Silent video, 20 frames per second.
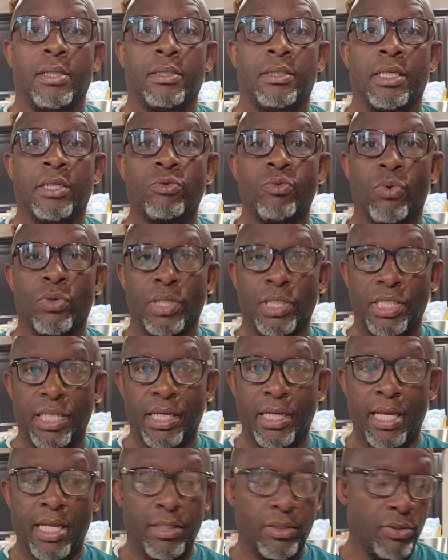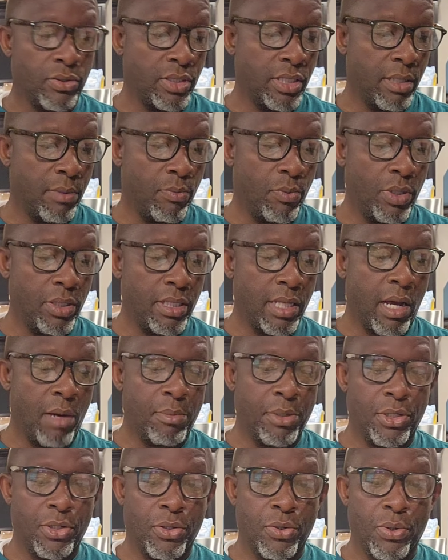Just wanted to share that little tip with you.
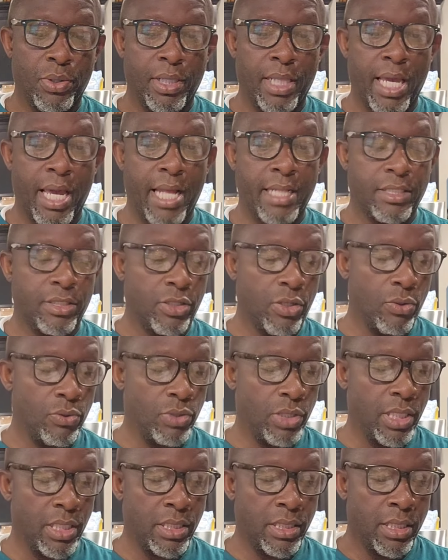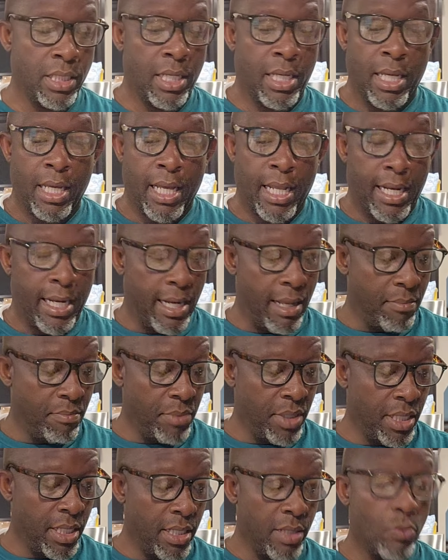I'll be doing that. So just let
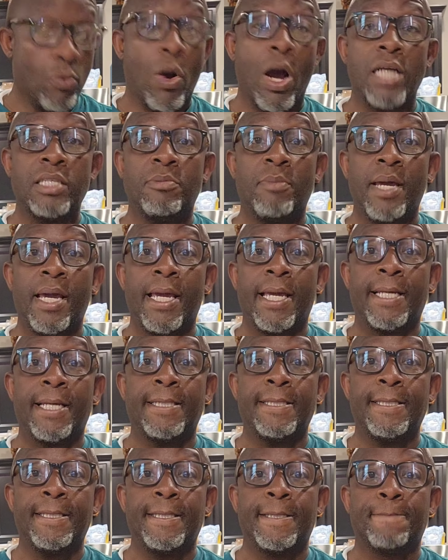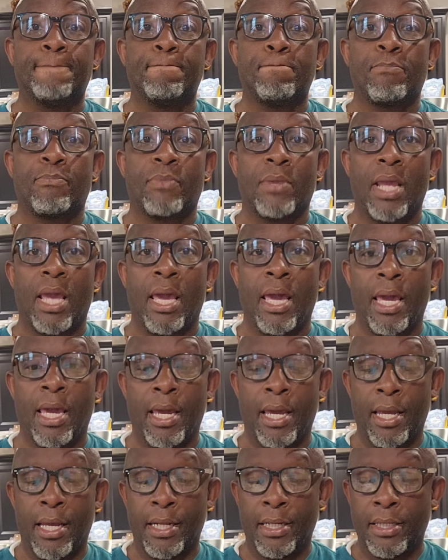me wash my hands
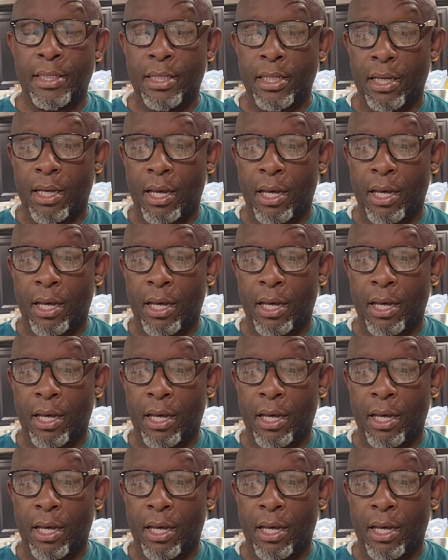and